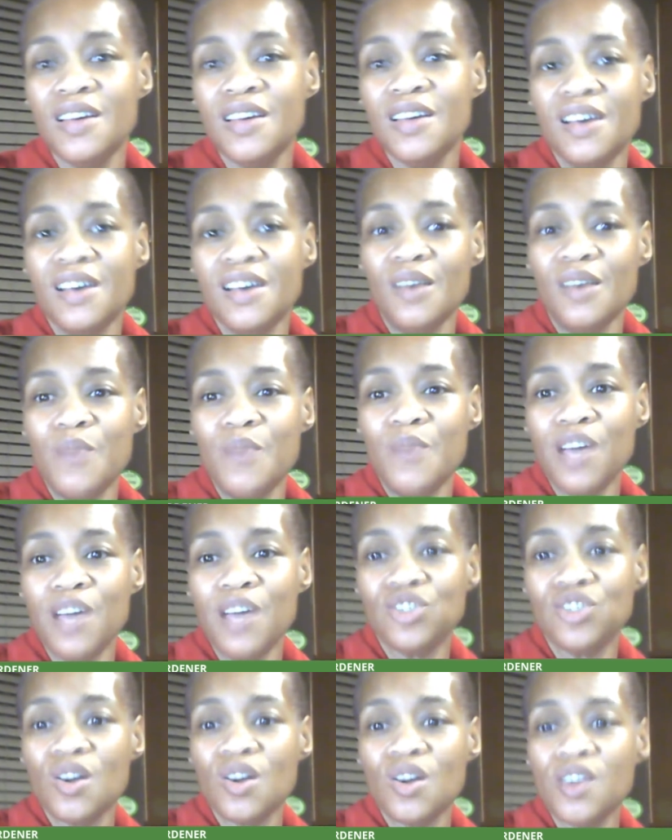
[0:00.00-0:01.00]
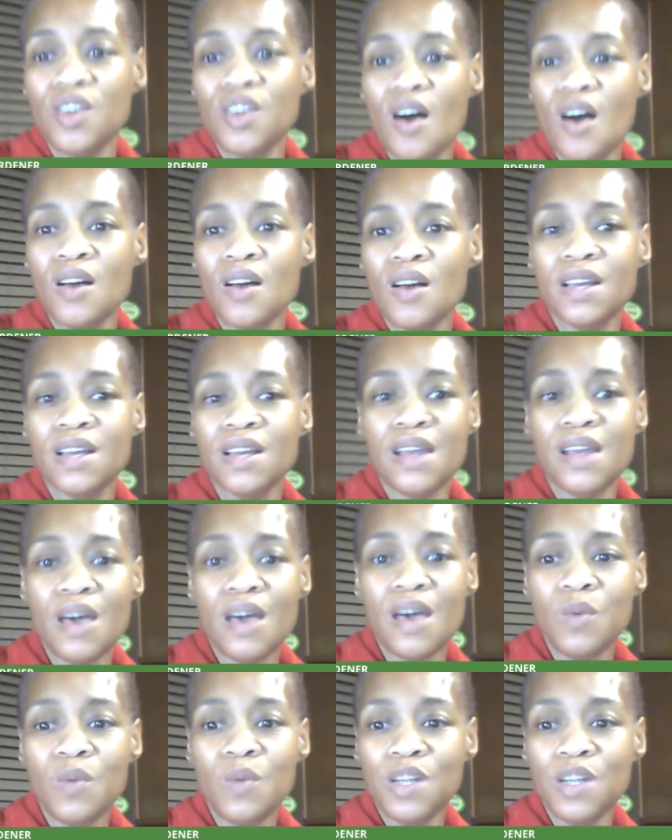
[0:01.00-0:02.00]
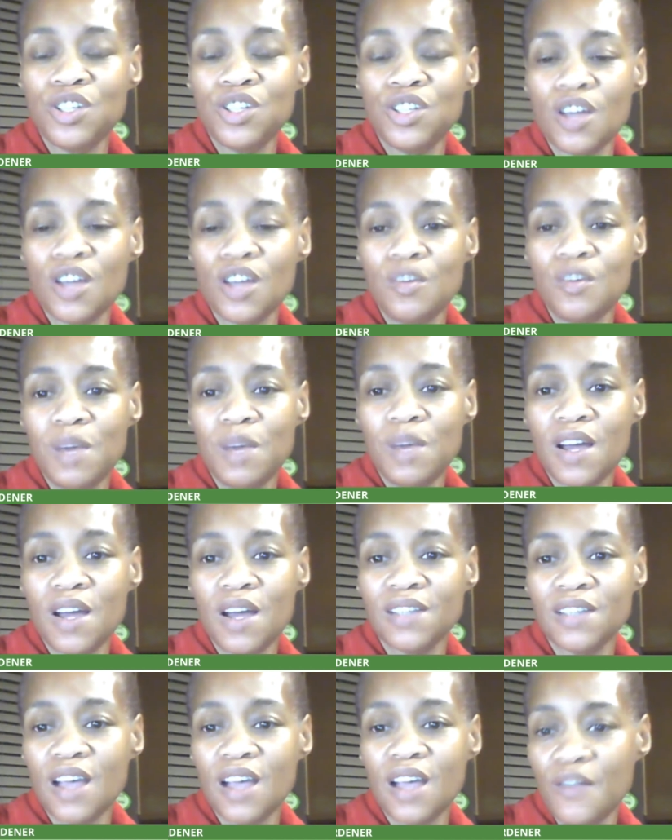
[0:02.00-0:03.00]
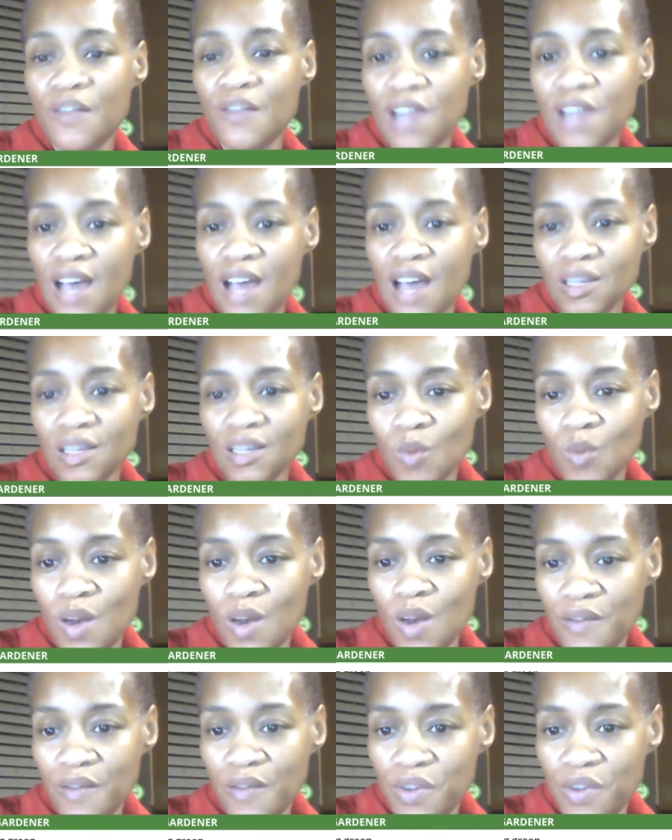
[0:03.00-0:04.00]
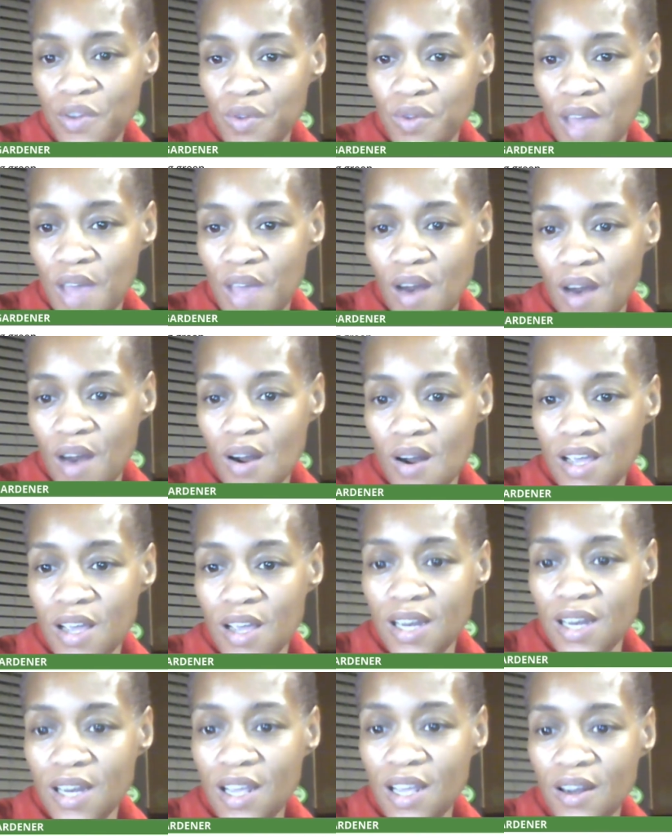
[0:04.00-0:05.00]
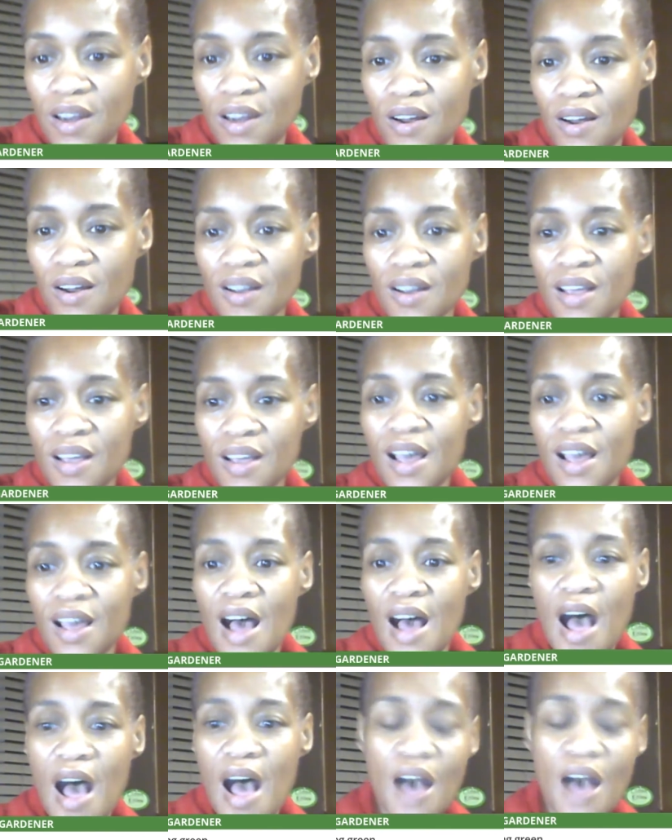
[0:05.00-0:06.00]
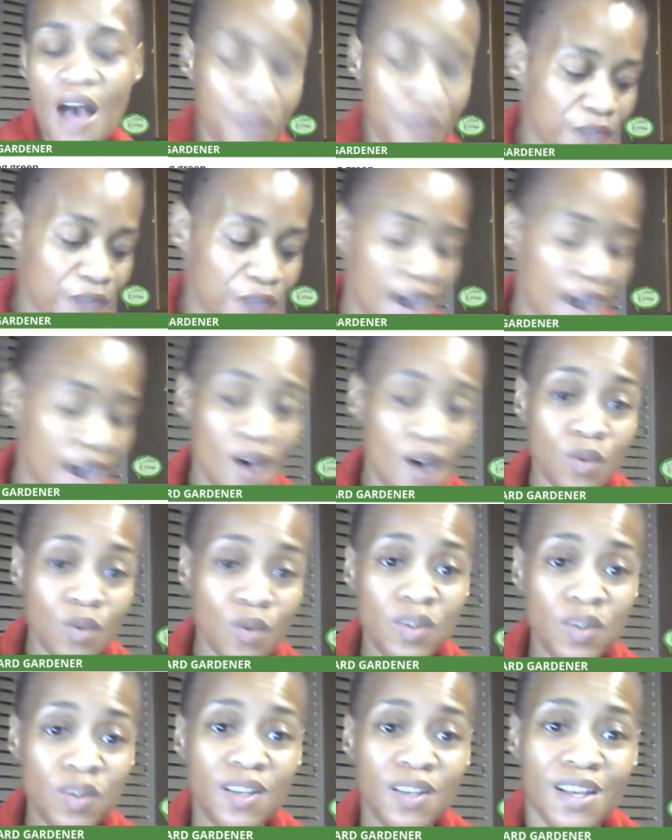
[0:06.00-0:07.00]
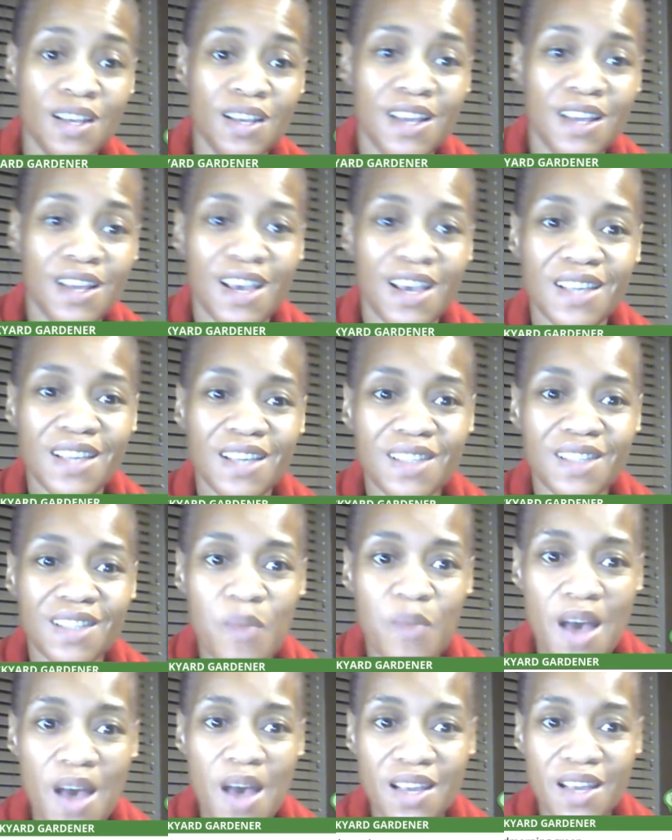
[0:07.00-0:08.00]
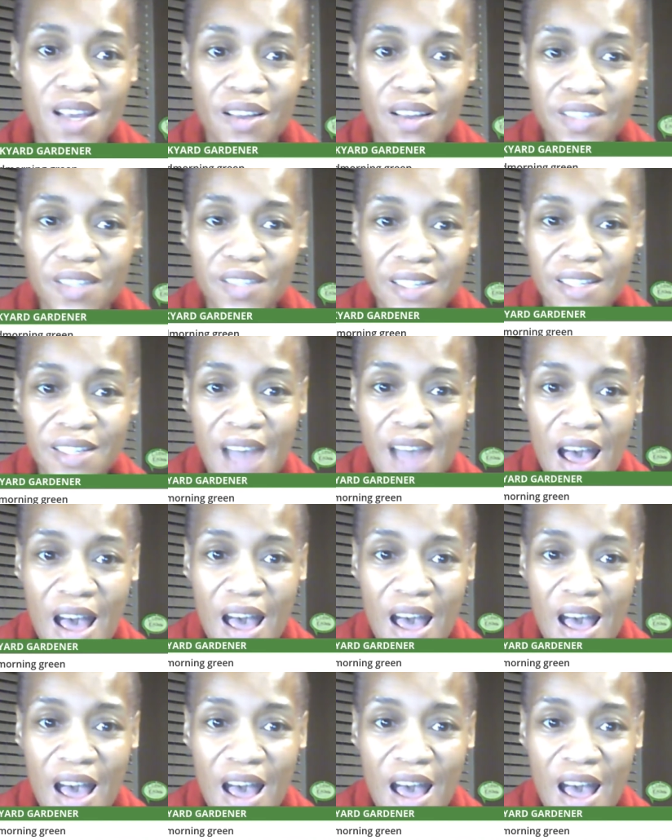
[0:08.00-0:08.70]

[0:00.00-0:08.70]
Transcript: Make sure y'all connect with each other because every last one of you that are in here, I found in somebody else's life.